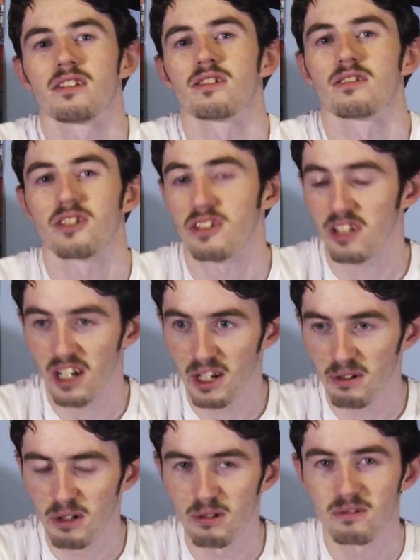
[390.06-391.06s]
Just to let you
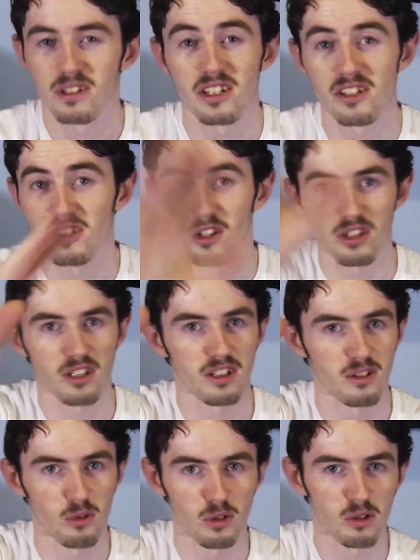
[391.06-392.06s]
know, this is not
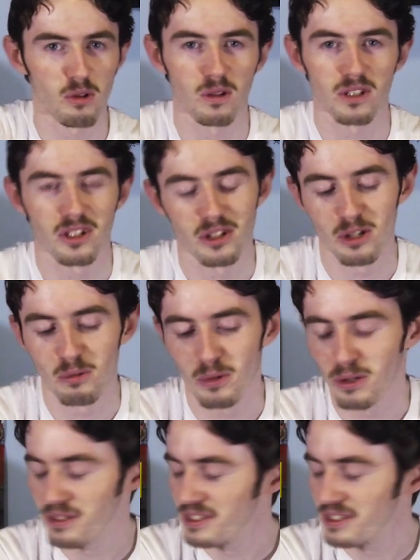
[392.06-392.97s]
the audio quality of the GoPro.